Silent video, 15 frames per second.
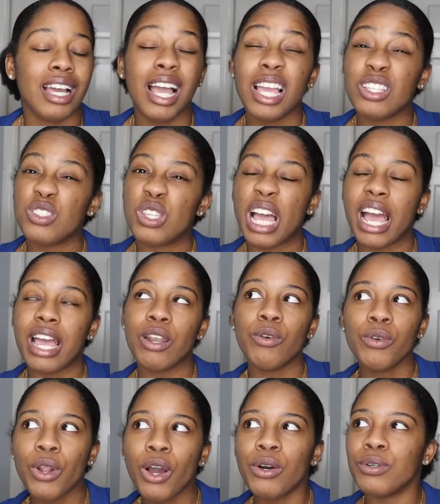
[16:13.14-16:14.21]
I
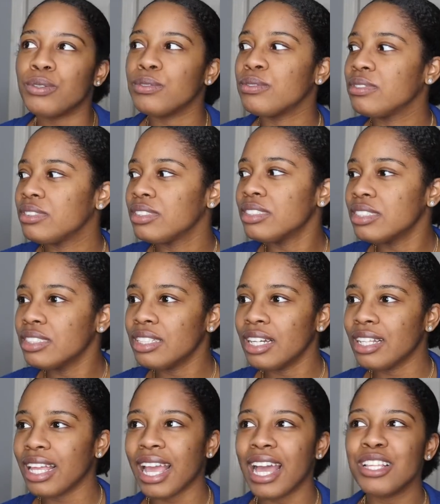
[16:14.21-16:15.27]
don't know.
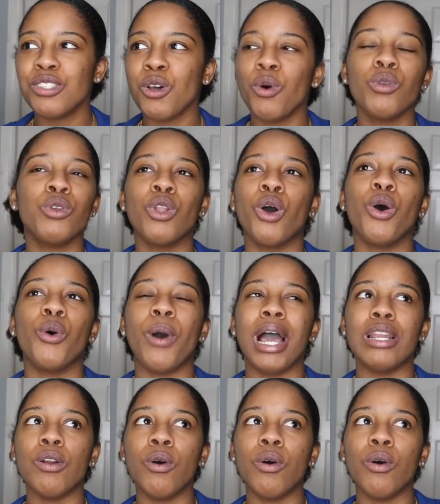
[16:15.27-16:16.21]
Like, I don't know.